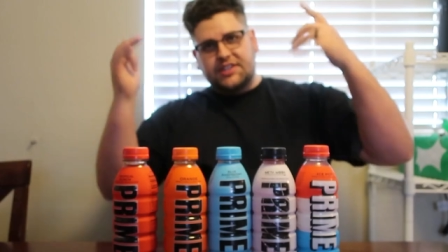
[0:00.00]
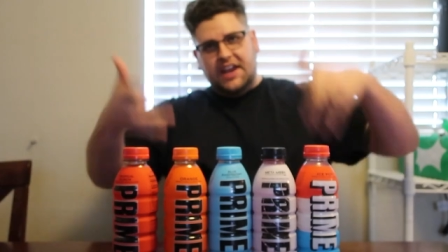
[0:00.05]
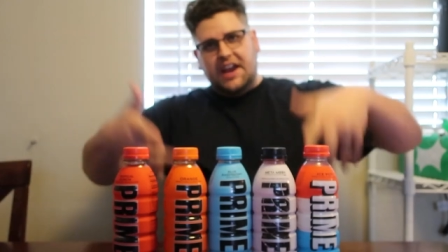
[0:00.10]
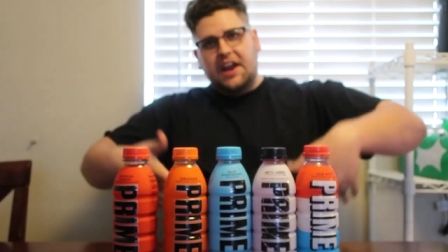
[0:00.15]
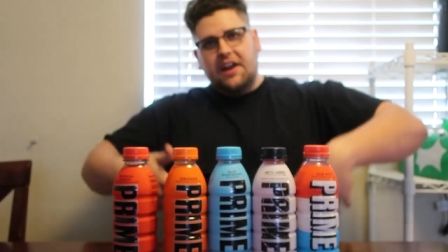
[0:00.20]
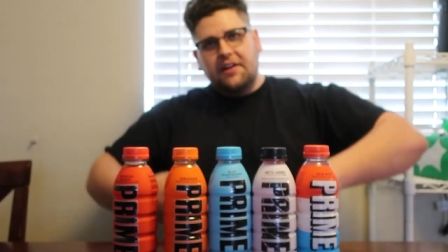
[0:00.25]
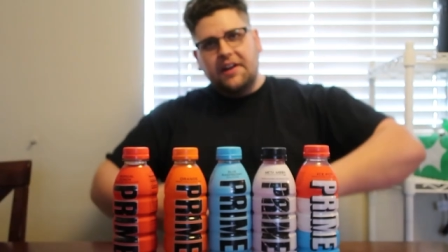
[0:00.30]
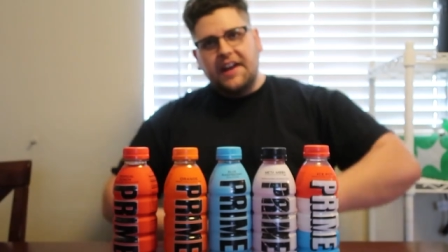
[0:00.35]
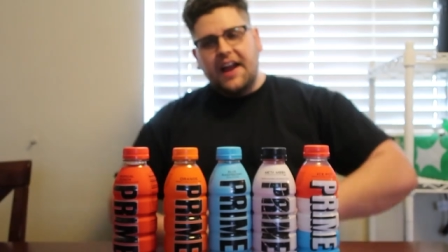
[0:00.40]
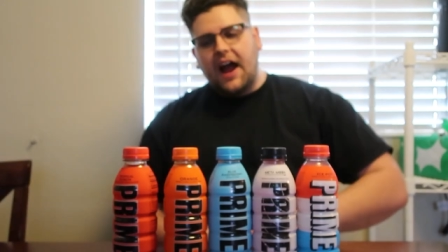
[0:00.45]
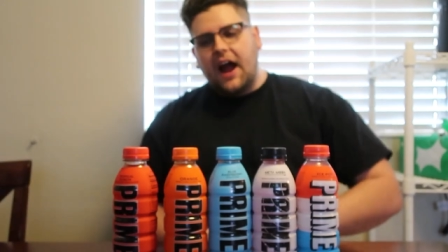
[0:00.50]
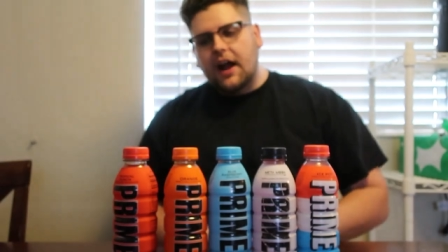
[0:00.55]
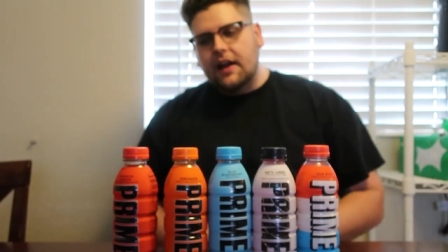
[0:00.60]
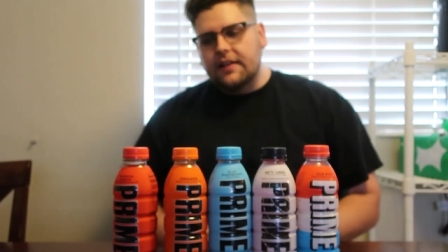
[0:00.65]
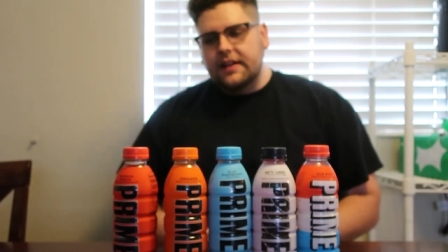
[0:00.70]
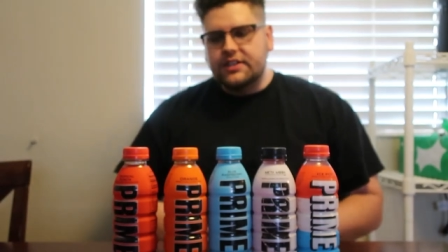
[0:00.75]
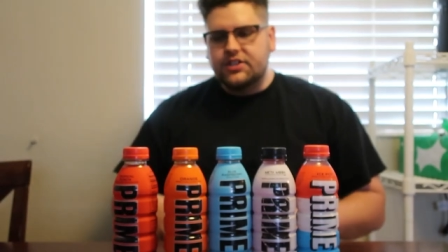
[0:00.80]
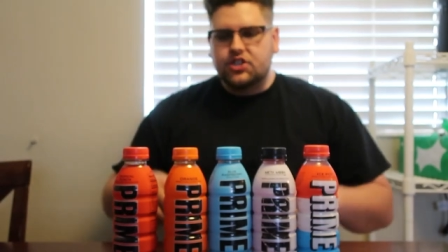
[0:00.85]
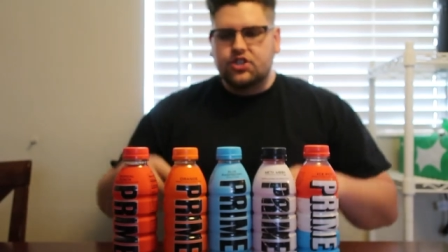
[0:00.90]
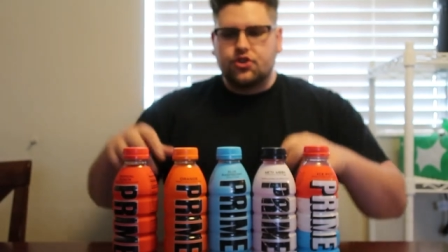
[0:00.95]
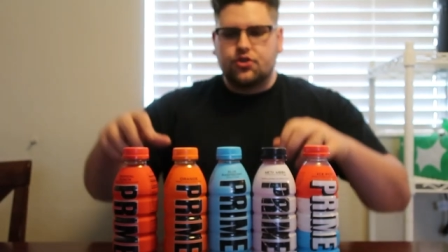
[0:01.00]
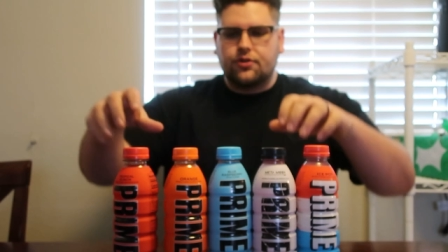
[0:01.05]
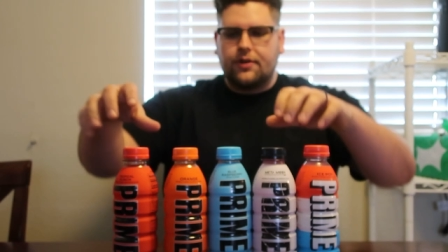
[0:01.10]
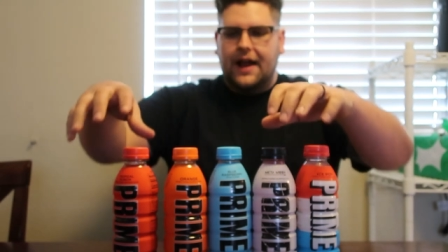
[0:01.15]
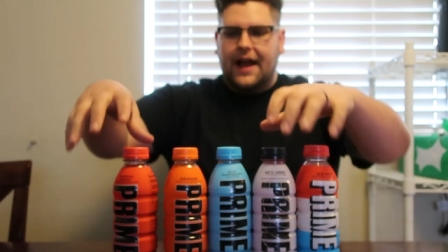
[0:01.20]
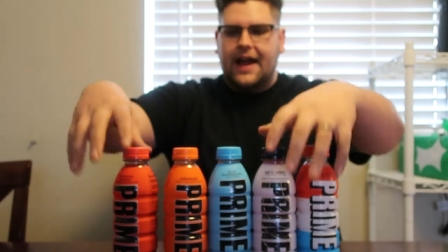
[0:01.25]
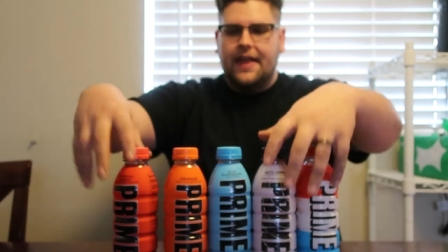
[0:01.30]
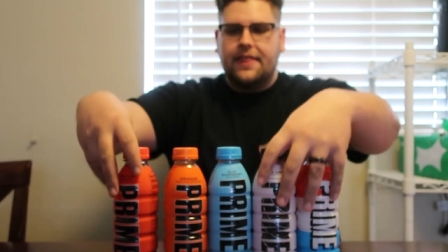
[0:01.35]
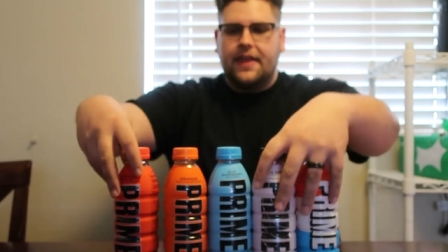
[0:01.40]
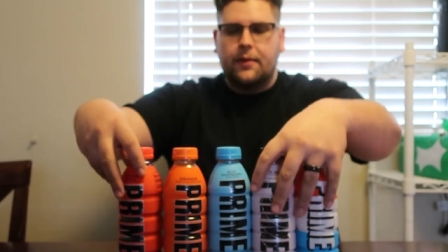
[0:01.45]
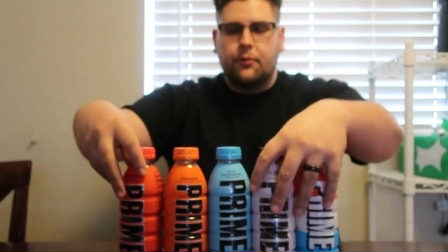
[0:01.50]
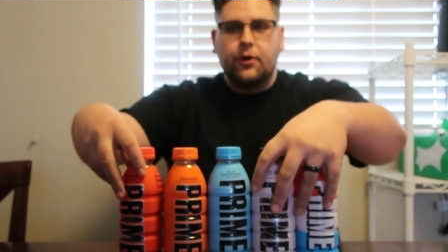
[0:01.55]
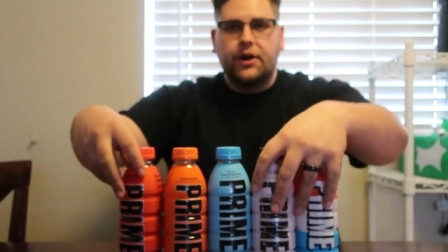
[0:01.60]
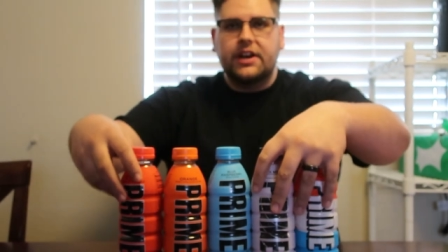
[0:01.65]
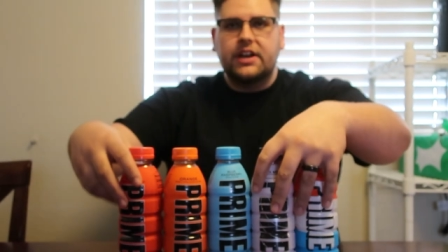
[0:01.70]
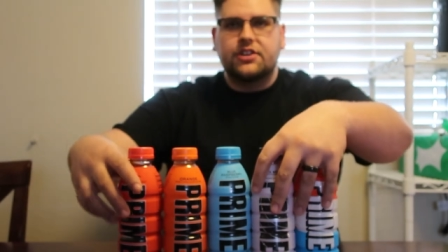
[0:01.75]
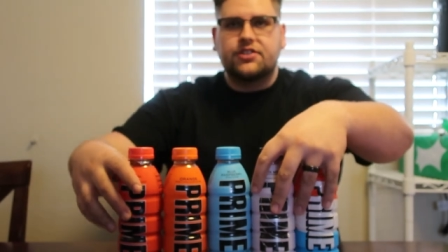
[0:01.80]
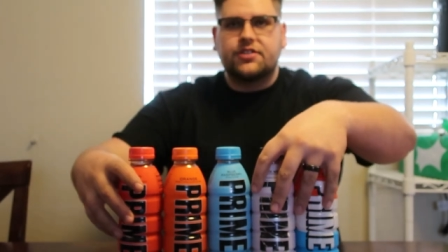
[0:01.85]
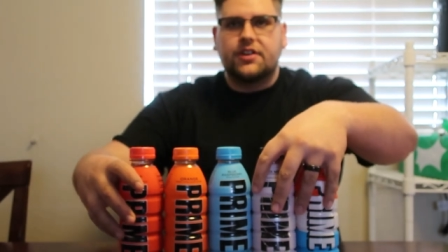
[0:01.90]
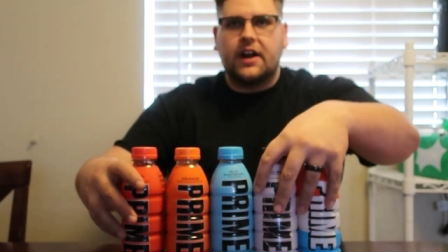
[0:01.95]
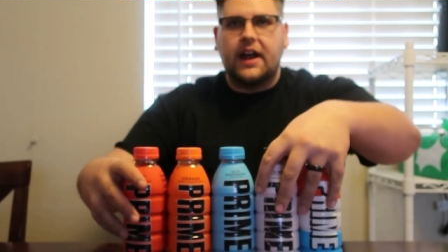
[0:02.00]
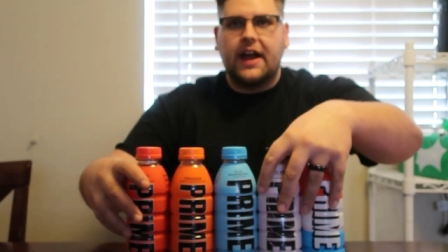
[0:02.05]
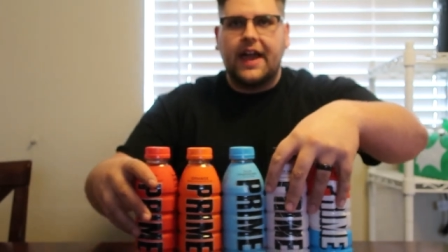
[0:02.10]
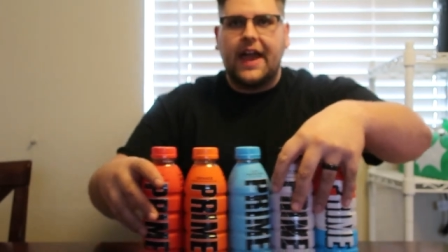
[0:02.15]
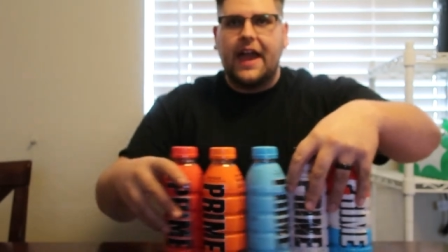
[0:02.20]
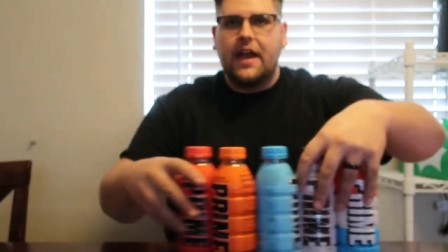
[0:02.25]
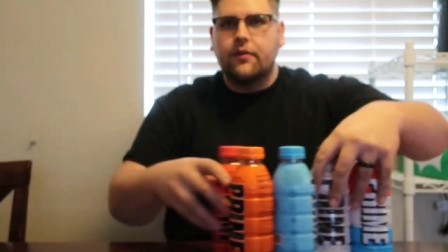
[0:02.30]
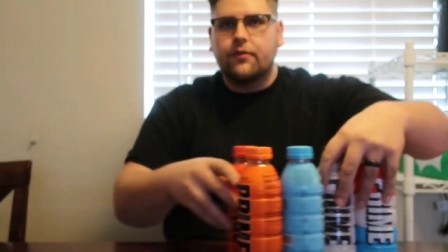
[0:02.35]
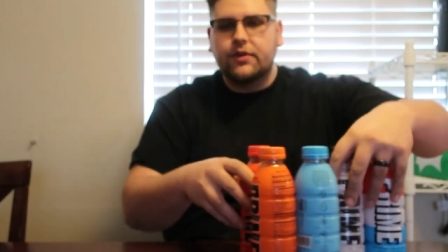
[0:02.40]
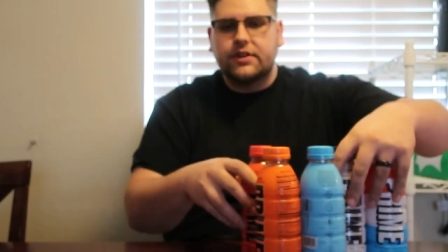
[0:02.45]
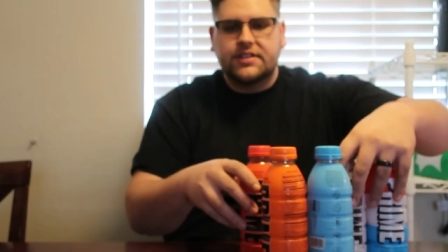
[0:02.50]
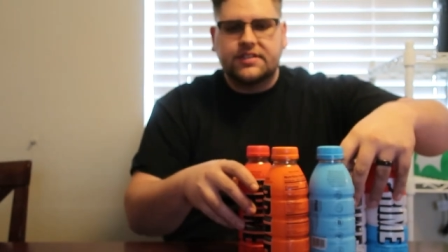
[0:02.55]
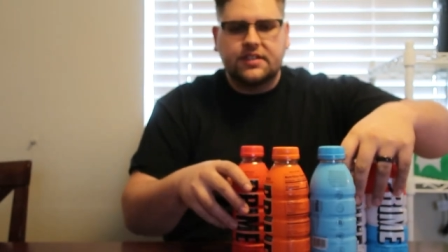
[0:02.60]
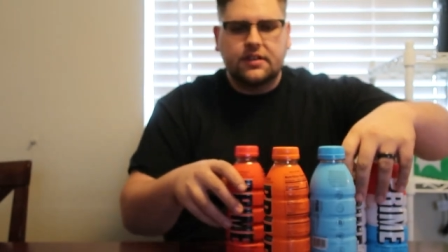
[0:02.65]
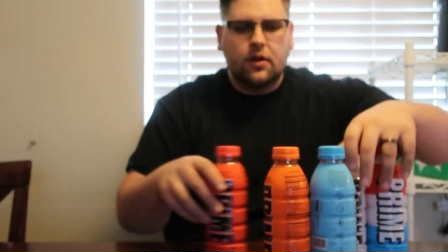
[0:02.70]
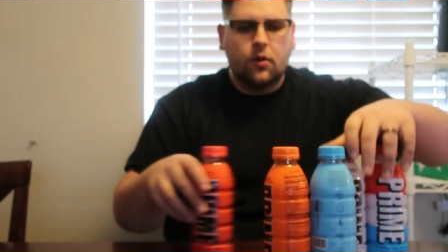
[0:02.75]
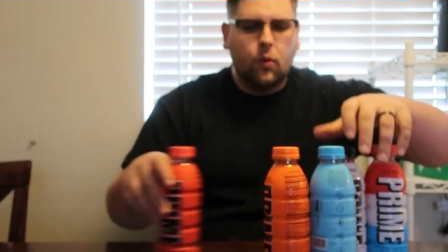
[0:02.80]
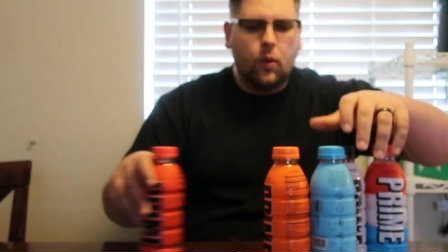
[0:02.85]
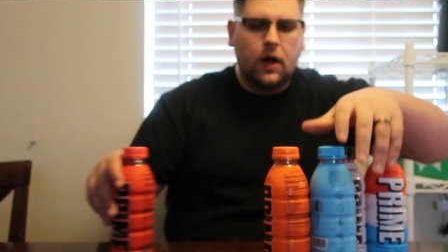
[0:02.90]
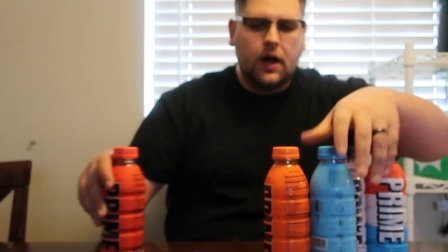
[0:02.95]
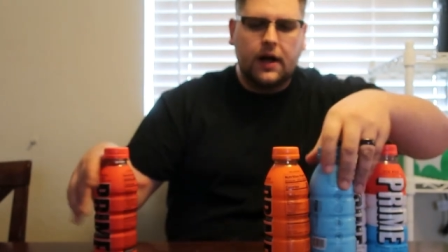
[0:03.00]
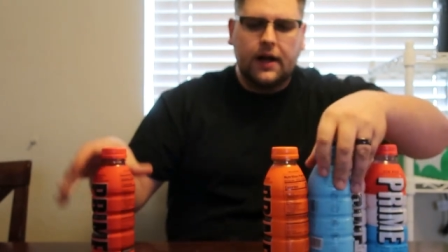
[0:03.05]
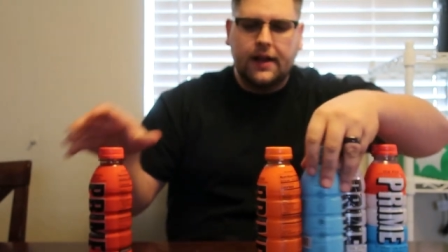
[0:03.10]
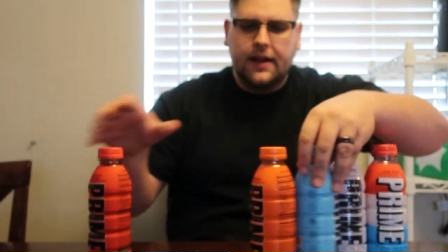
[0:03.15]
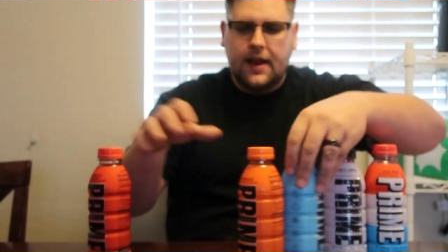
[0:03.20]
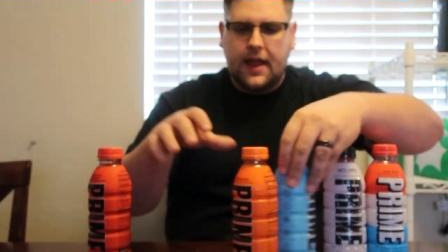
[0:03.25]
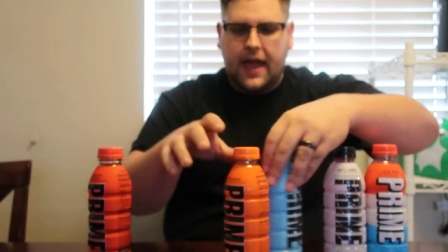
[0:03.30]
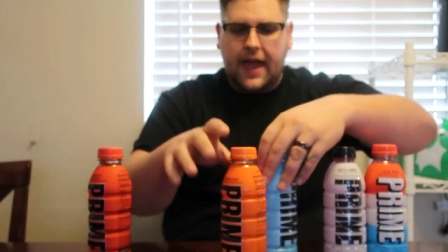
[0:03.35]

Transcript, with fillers: So here we are. Let's try them. We're going to try every single one,